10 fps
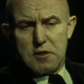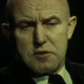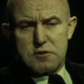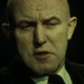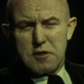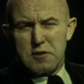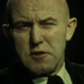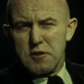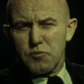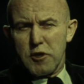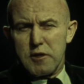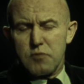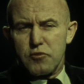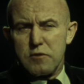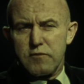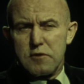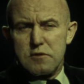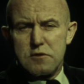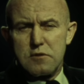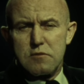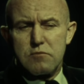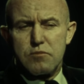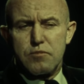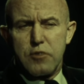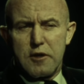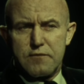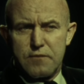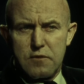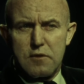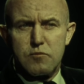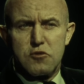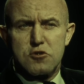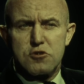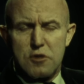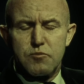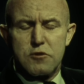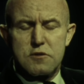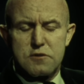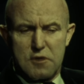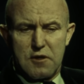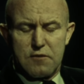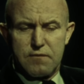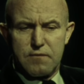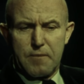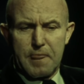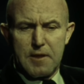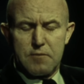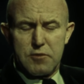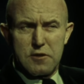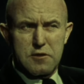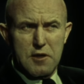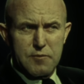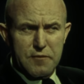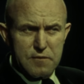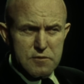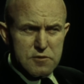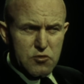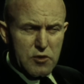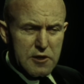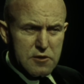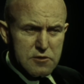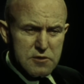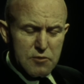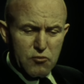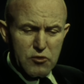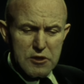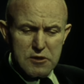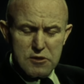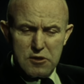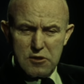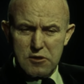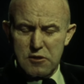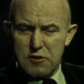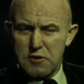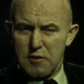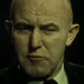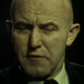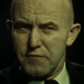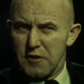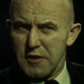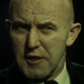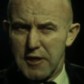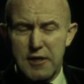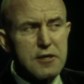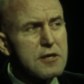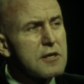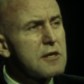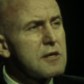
And secondly, by improving the platform, the ship itself. By the time the first Trident submarine can come off the line,